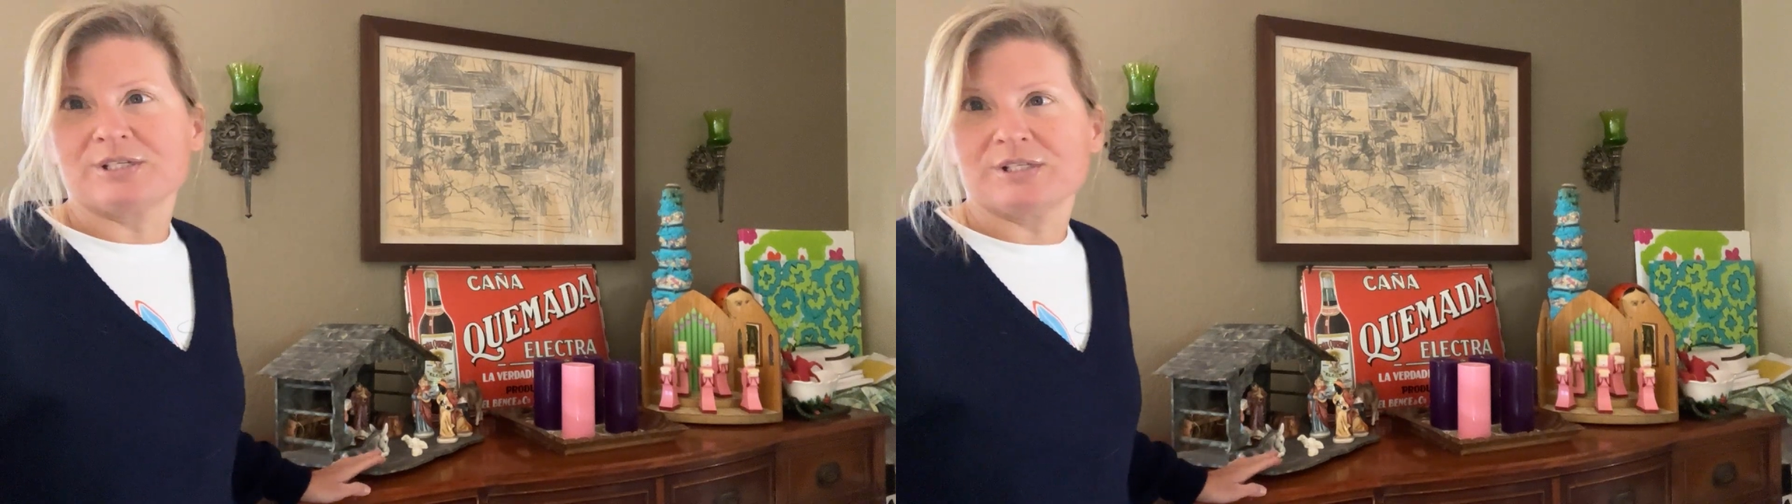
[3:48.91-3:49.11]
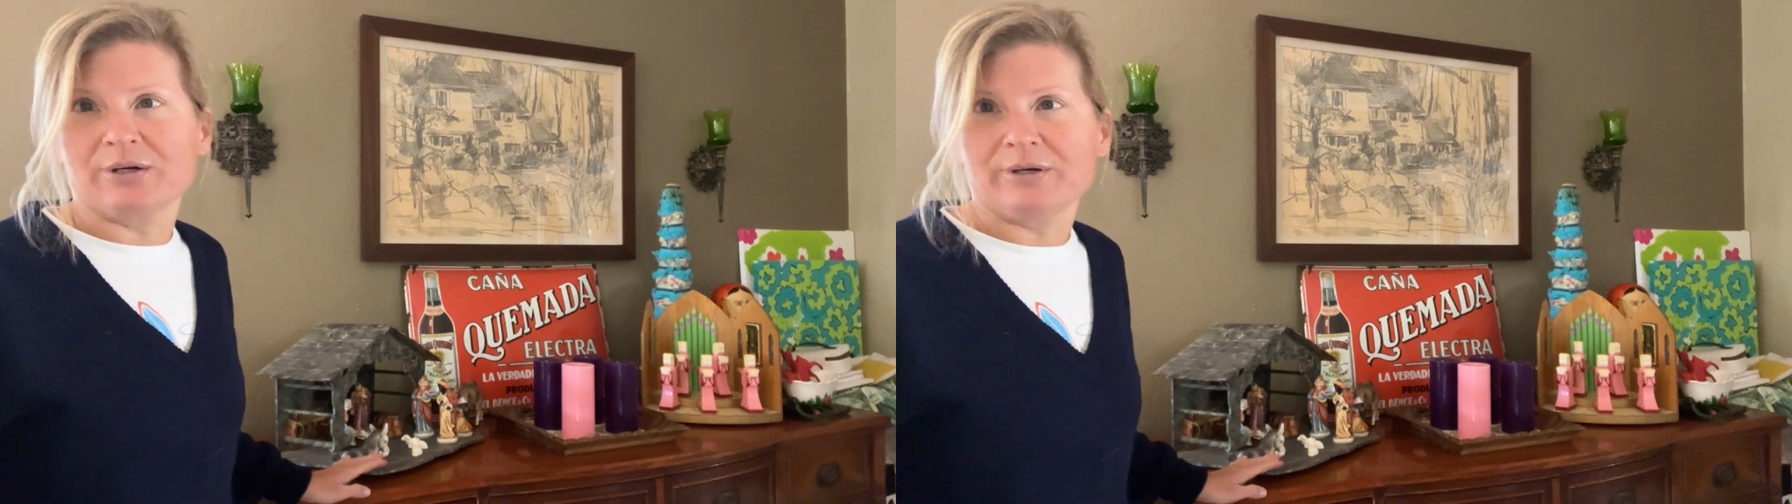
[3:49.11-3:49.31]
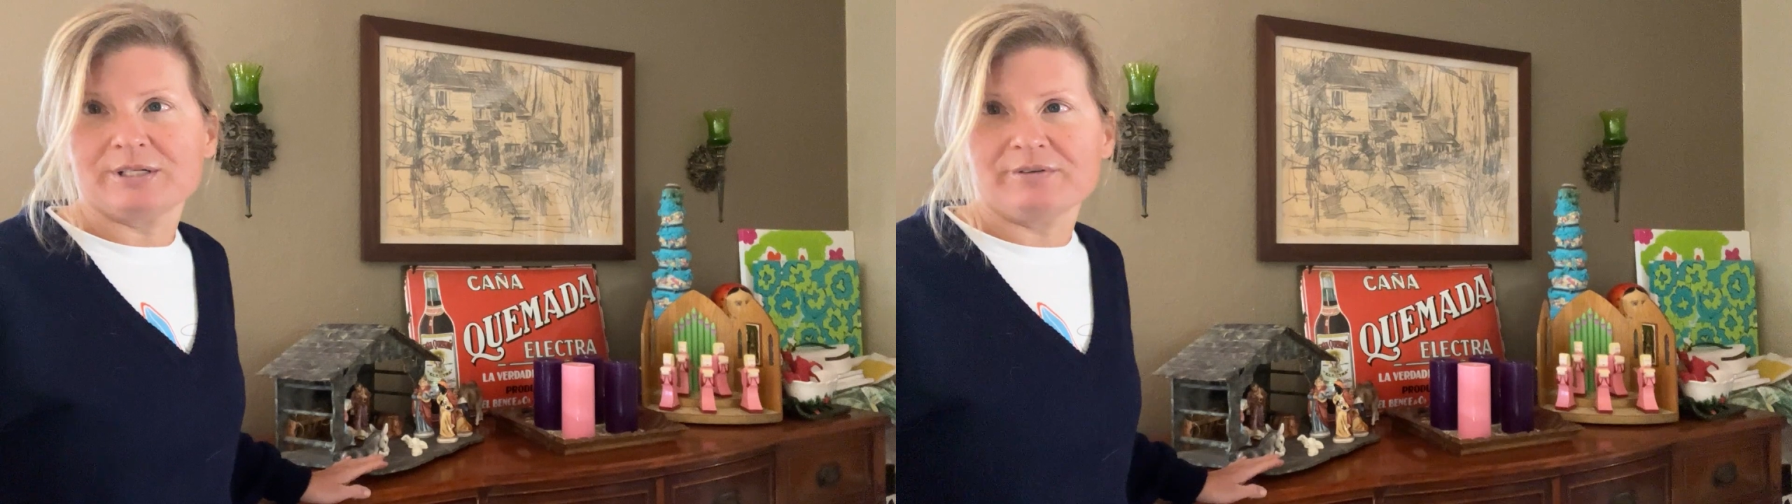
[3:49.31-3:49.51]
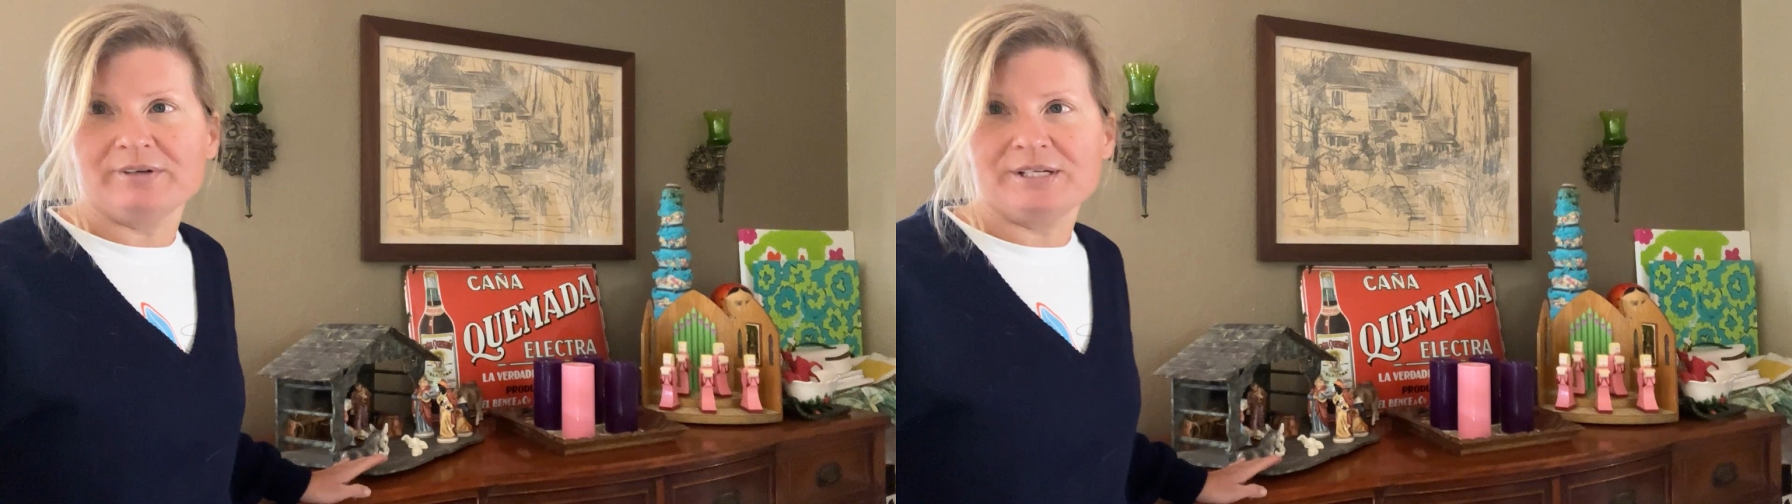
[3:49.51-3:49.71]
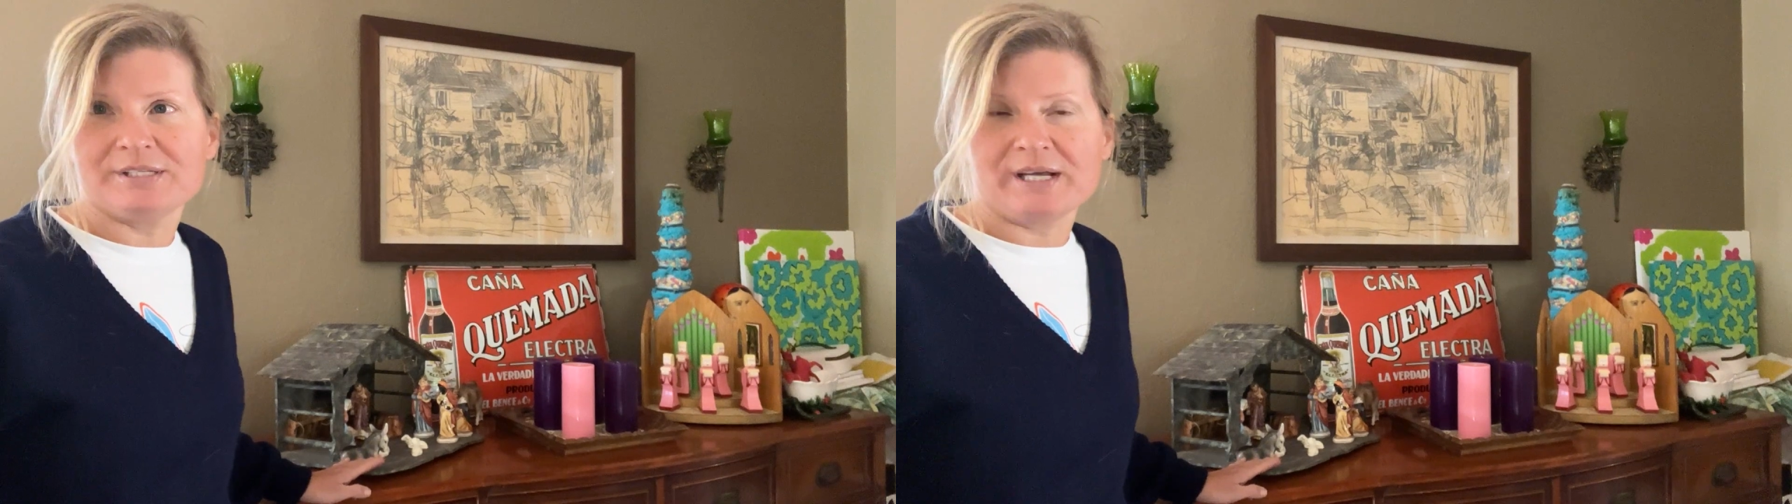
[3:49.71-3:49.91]
is their
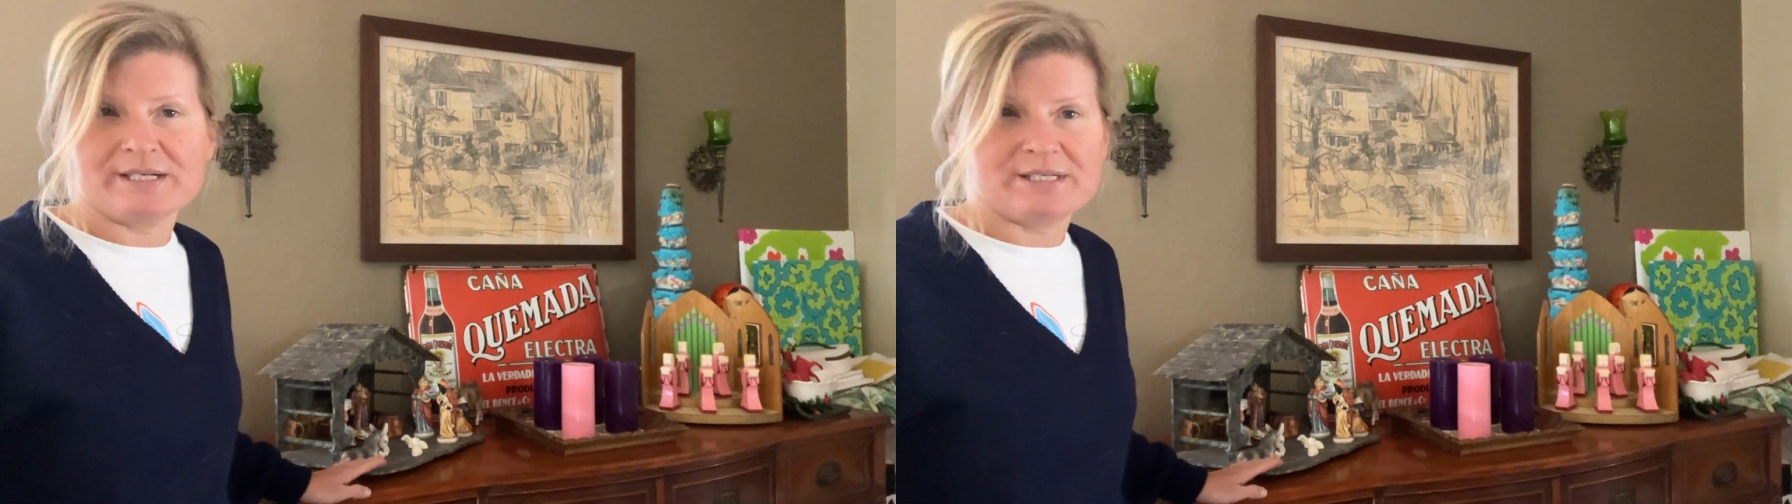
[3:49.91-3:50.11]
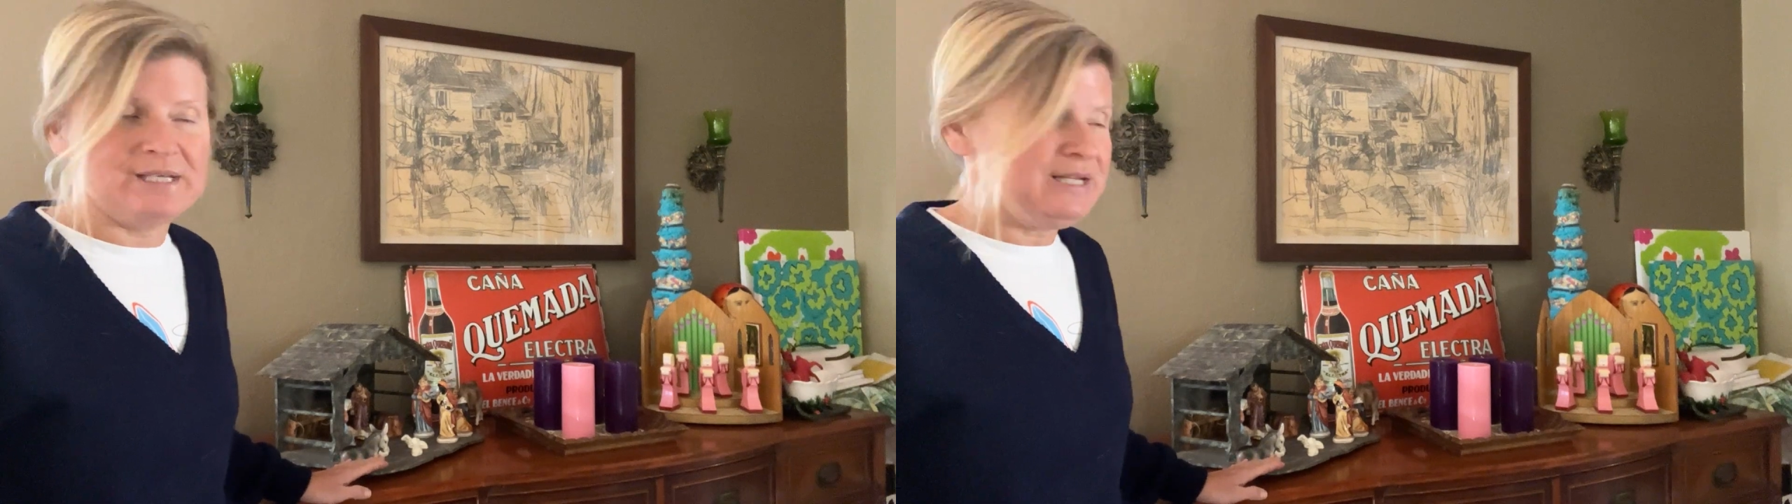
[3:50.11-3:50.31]
nativity set.